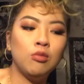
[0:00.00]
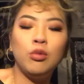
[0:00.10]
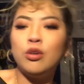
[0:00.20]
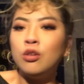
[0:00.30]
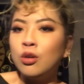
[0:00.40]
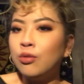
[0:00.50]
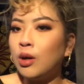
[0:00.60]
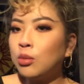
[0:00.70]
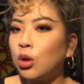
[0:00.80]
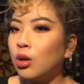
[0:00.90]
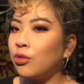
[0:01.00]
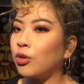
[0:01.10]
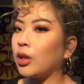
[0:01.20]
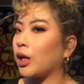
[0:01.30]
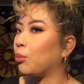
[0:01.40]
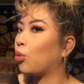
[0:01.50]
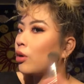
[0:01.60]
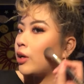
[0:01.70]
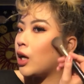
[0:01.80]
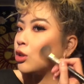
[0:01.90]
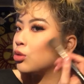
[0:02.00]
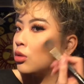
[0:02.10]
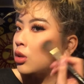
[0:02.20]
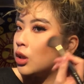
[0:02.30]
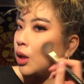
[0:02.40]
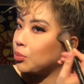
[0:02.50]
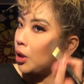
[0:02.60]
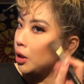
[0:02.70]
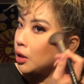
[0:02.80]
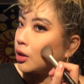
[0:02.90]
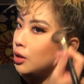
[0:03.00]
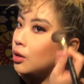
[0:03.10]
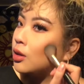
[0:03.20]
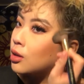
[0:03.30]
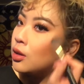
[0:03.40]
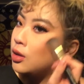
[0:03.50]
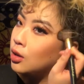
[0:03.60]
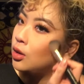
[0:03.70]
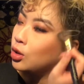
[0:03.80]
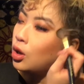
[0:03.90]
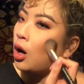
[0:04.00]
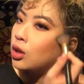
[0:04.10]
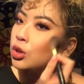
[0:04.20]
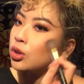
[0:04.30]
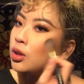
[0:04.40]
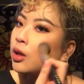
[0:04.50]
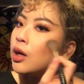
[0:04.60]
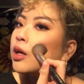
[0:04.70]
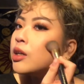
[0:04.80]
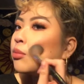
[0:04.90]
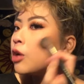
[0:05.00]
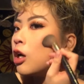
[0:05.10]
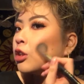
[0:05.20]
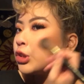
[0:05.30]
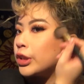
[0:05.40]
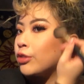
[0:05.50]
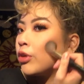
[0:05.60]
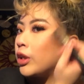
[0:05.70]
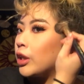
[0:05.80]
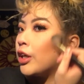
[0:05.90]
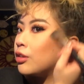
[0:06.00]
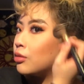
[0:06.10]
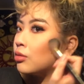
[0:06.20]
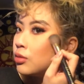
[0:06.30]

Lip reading: But you know, if I'm going for like a more natural look, I'm not gonna contour like I am contouring right now.